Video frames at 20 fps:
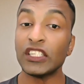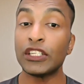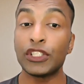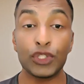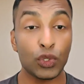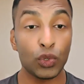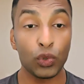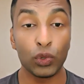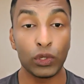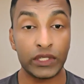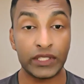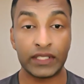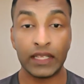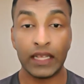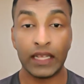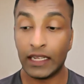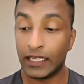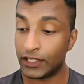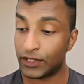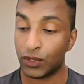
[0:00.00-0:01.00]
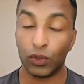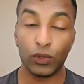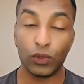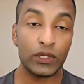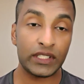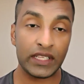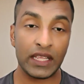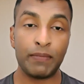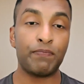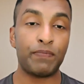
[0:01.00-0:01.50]
Schools
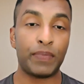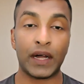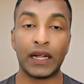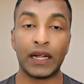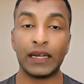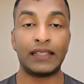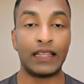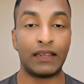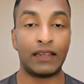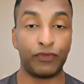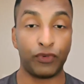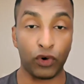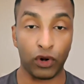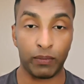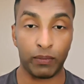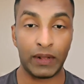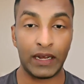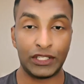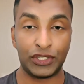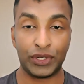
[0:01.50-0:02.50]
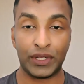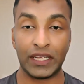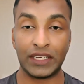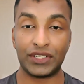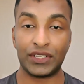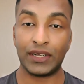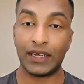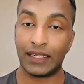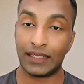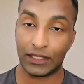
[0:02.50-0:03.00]
impart that formal
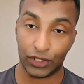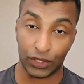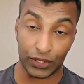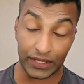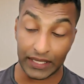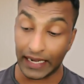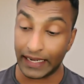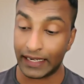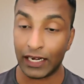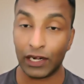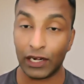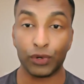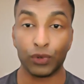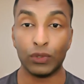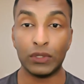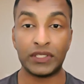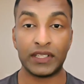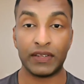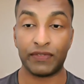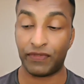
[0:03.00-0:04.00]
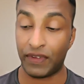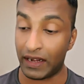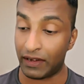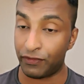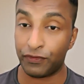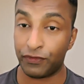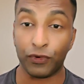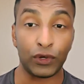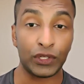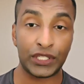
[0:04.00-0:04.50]
education and the societal rules, in
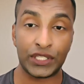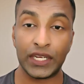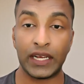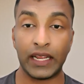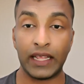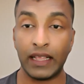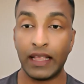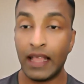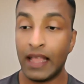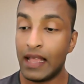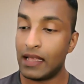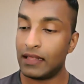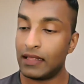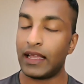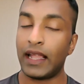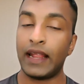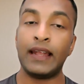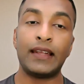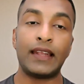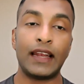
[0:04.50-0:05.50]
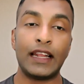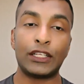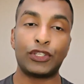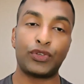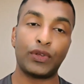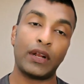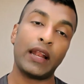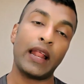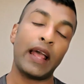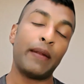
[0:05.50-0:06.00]
fact, fostering the
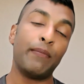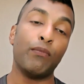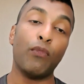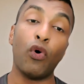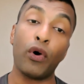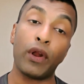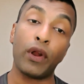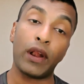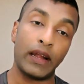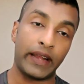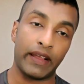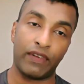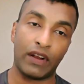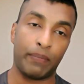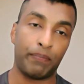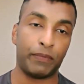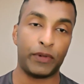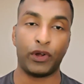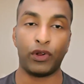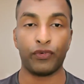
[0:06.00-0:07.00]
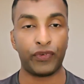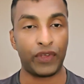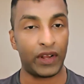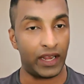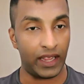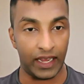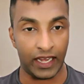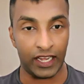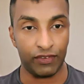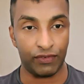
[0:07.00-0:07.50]
intellectual and moral development of
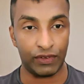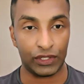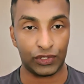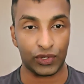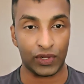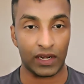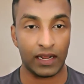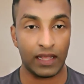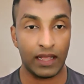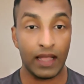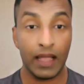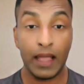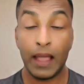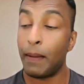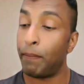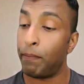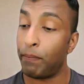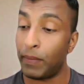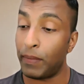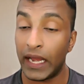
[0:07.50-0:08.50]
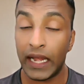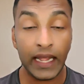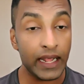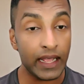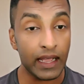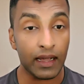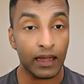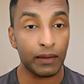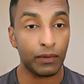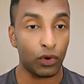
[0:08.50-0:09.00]
any individual.
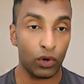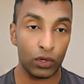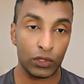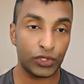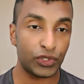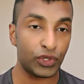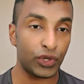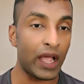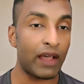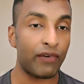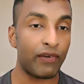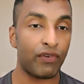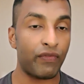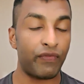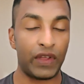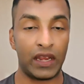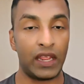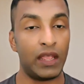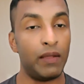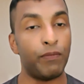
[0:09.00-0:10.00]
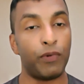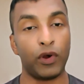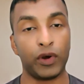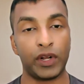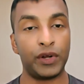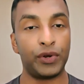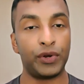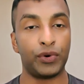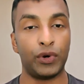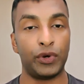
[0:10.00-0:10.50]
Media also have a very
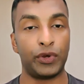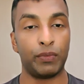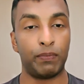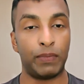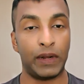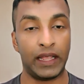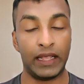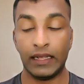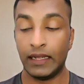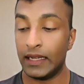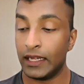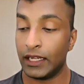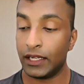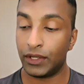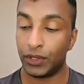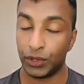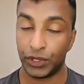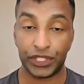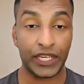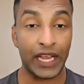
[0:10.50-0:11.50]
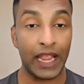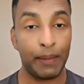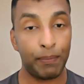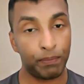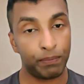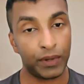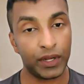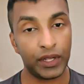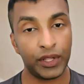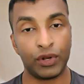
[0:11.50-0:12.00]
important role to play to
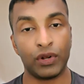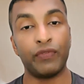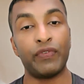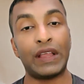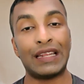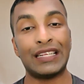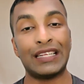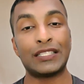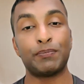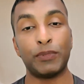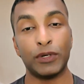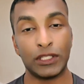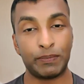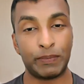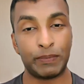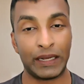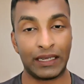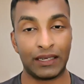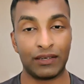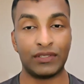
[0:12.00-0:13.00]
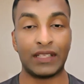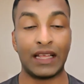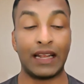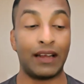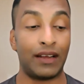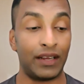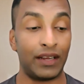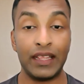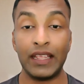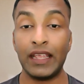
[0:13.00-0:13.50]
shape, various perspectives
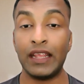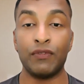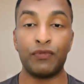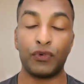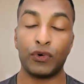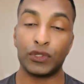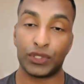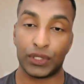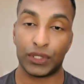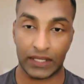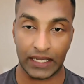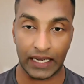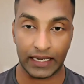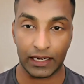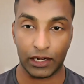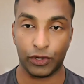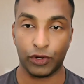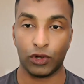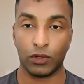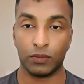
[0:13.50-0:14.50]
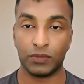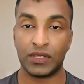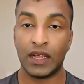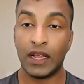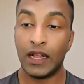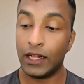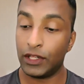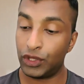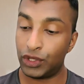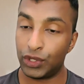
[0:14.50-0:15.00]
and reinforce societal norms
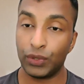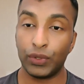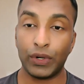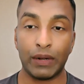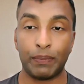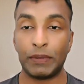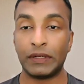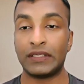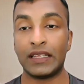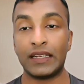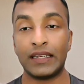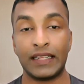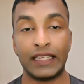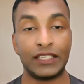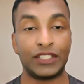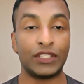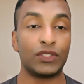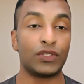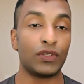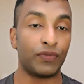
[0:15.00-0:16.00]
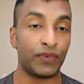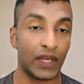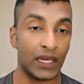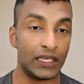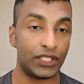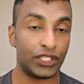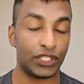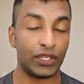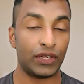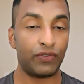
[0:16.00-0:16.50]
through representations of
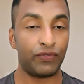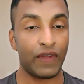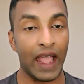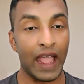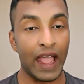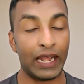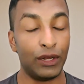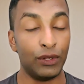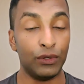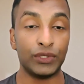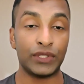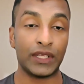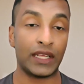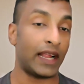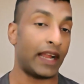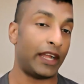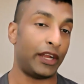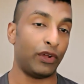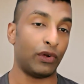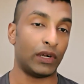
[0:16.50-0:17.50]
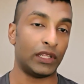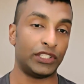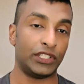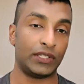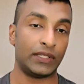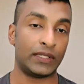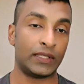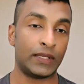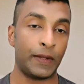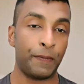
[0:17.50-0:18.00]
culture, values, and
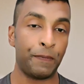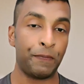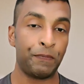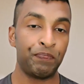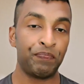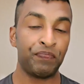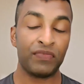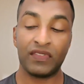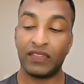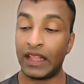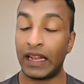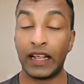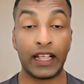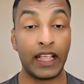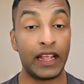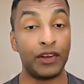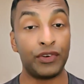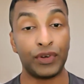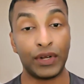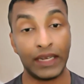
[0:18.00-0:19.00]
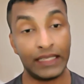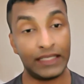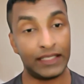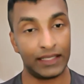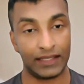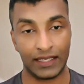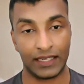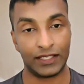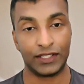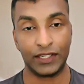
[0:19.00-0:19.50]
ideologies. Then again,
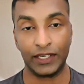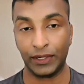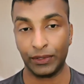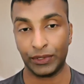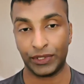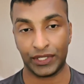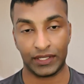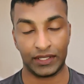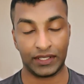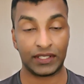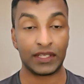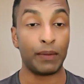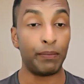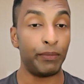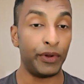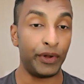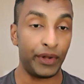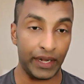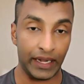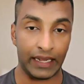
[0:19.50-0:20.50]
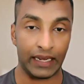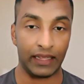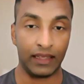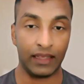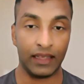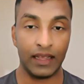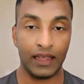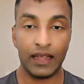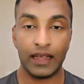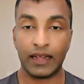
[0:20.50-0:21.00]
religious institutions, community,
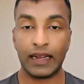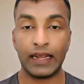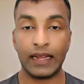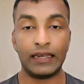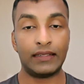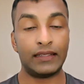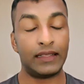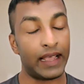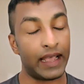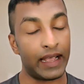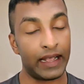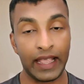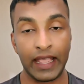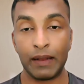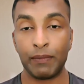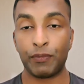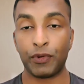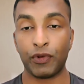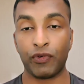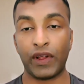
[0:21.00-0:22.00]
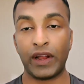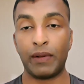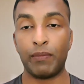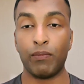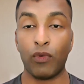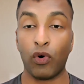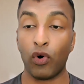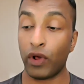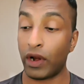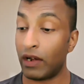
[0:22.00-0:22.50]
right? They again provide
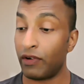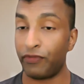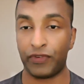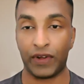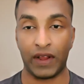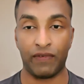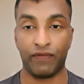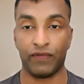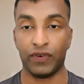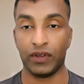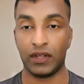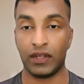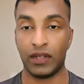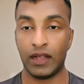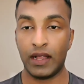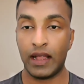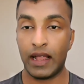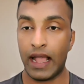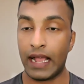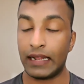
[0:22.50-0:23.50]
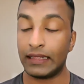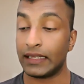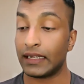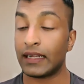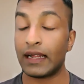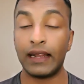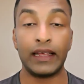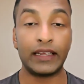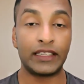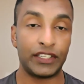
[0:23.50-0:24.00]
moral framework and the
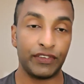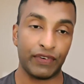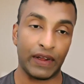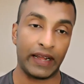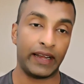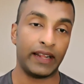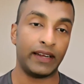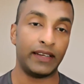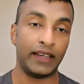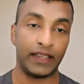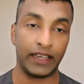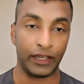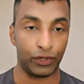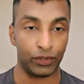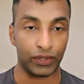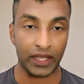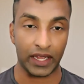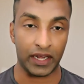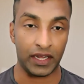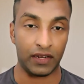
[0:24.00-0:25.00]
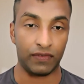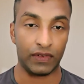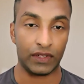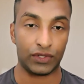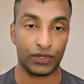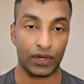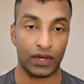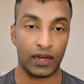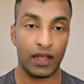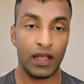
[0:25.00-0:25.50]
collective identity to the
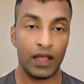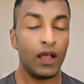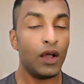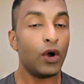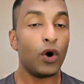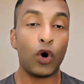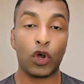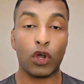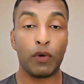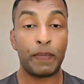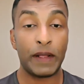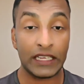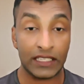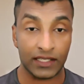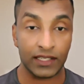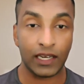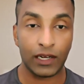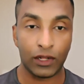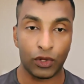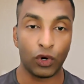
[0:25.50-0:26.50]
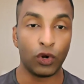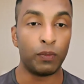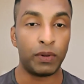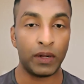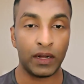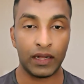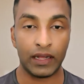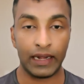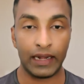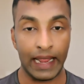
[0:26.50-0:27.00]
individual. Occupational
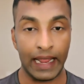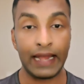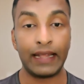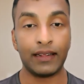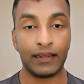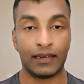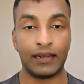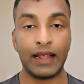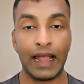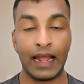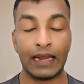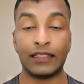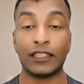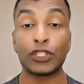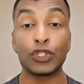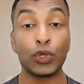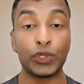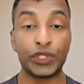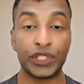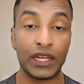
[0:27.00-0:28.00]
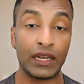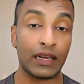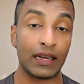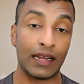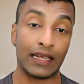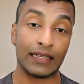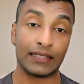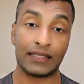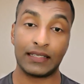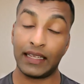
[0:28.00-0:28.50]
group later and the social
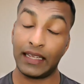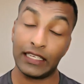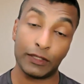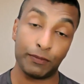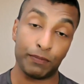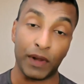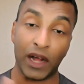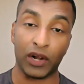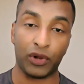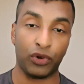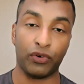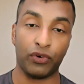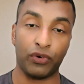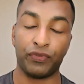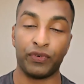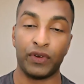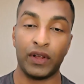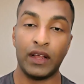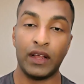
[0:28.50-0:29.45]
class he is part of,